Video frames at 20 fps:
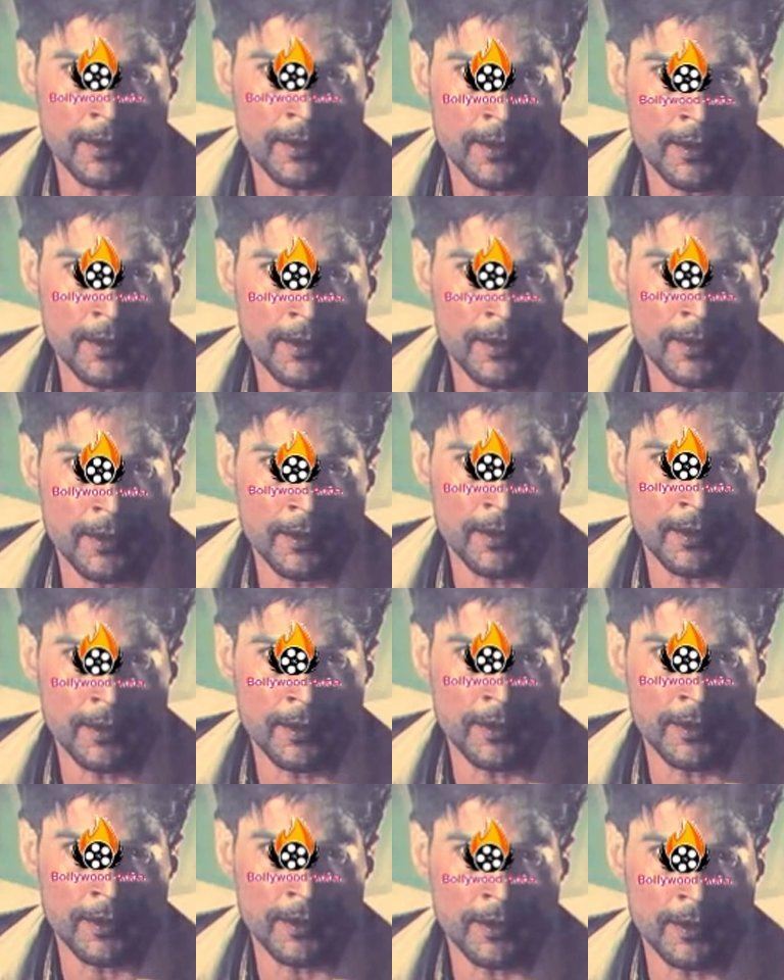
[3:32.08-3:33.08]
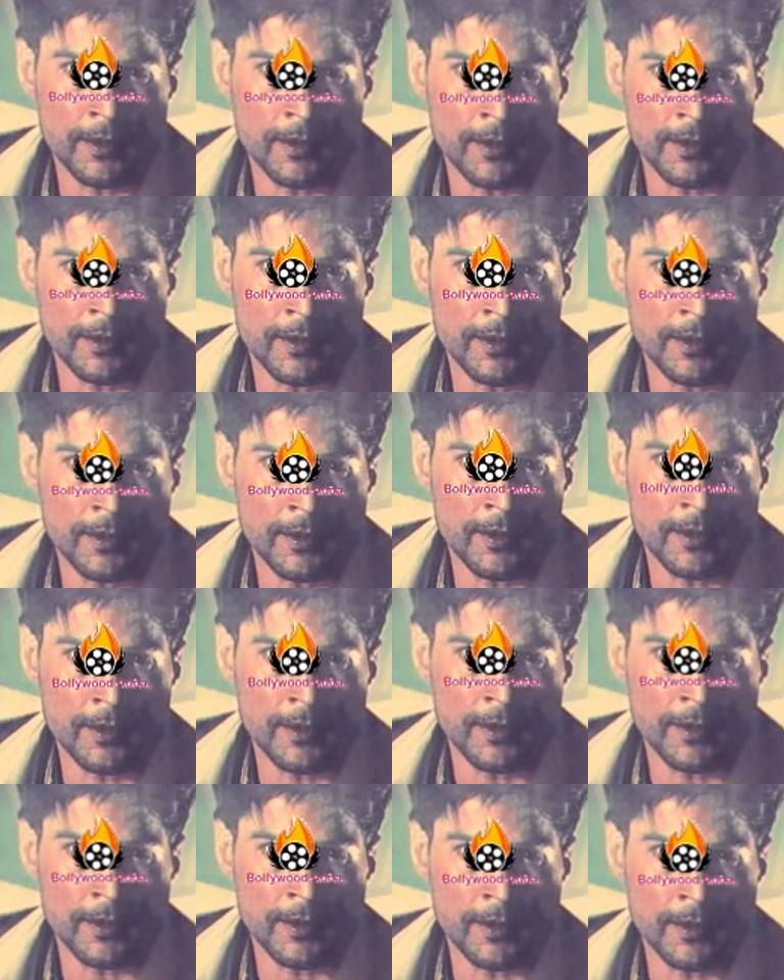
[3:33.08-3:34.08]

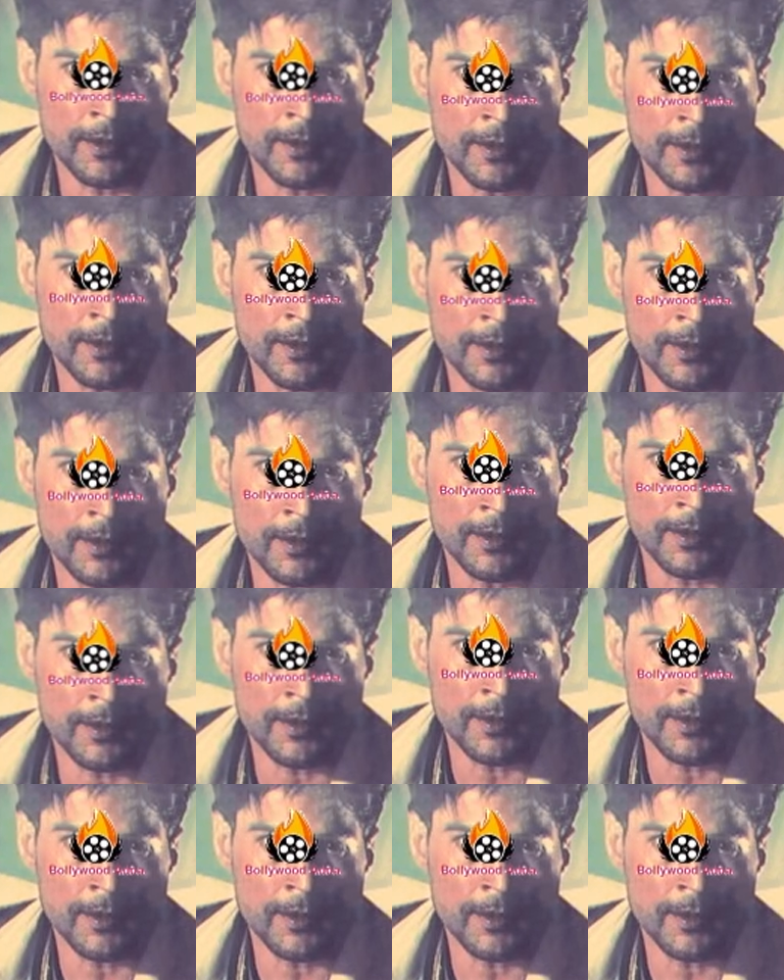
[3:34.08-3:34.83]
The person shown says nothing.